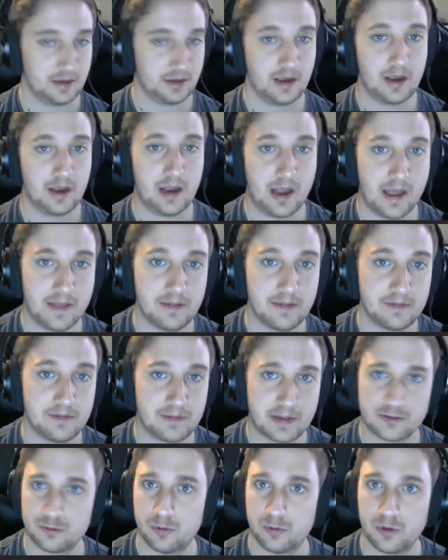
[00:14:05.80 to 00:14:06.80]
and
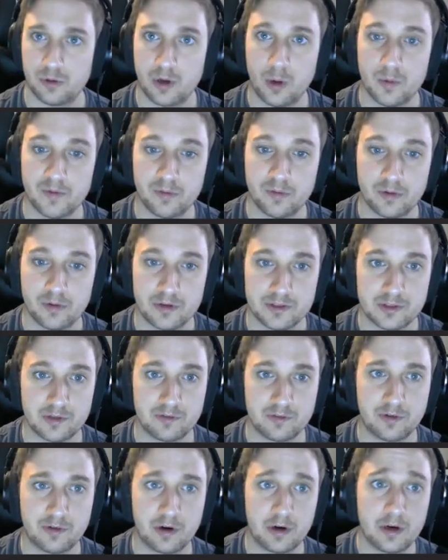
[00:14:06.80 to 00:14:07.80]
that's really all we've learned so
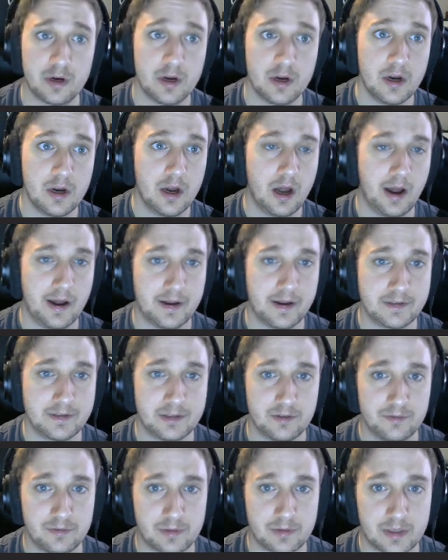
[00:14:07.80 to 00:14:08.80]
far. Don't
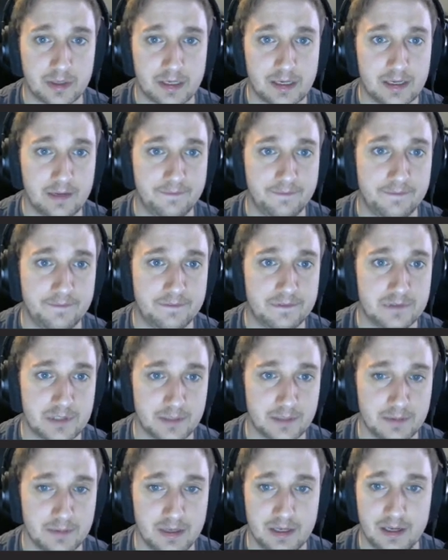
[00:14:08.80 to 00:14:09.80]
forget, if
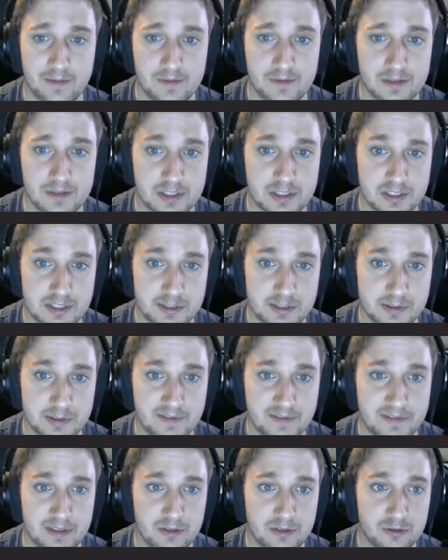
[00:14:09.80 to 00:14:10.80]
any of this is still giving
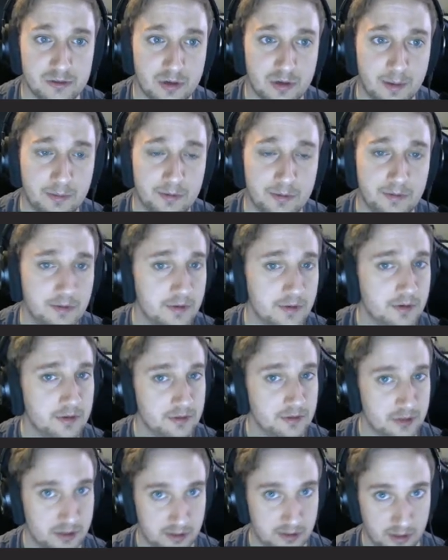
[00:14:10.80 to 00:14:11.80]
you trouble,
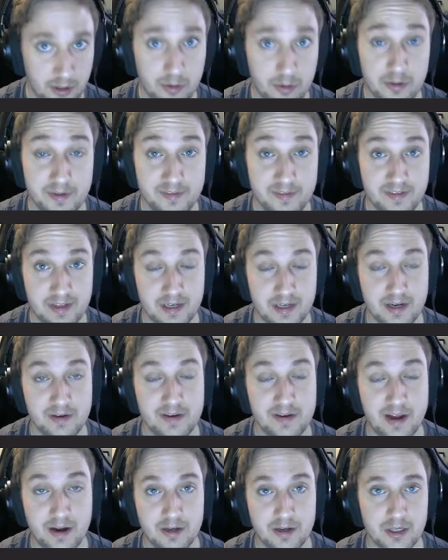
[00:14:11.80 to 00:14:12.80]
slow the video
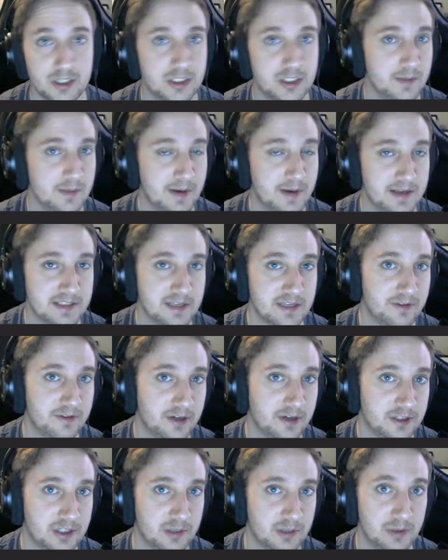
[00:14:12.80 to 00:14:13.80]
down. YouTube has that
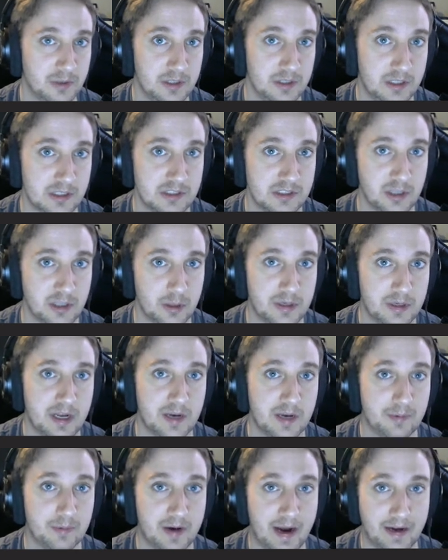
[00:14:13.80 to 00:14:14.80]
function where you can slow it down and
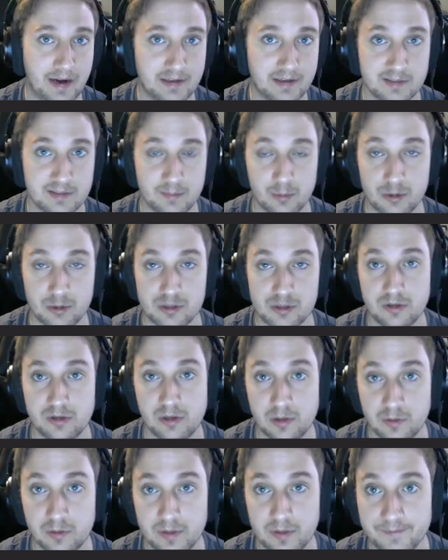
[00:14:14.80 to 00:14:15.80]
practice it more
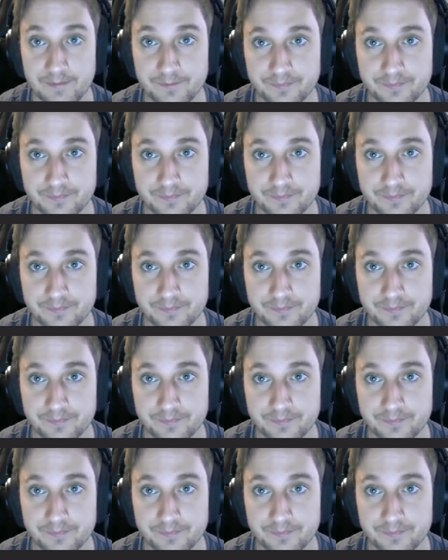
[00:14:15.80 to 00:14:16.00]
slowly.